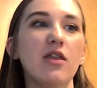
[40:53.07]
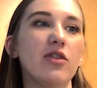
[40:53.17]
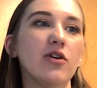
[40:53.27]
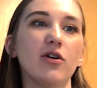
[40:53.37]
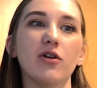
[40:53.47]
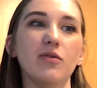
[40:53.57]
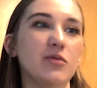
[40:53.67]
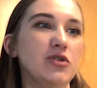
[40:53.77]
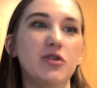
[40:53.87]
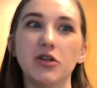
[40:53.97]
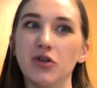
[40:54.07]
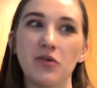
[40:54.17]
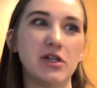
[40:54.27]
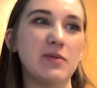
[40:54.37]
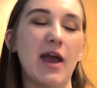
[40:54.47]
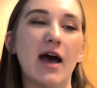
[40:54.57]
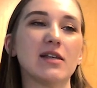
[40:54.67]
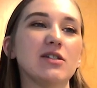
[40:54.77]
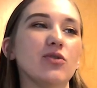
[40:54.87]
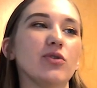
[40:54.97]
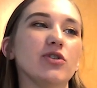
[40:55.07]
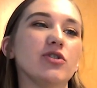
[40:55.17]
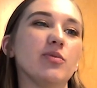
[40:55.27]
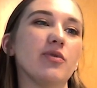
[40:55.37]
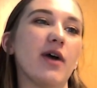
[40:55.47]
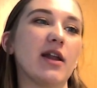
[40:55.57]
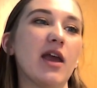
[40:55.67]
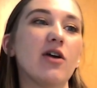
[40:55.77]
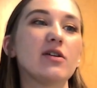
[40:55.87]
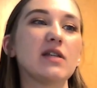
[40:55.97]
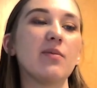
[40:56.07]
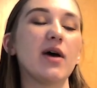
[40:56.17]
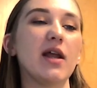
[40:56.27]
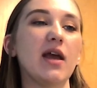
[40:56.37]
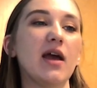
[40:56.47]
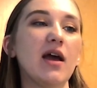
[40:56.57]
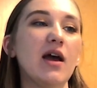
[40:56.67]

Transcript: They don't need to be asked in order to provide care to somebody,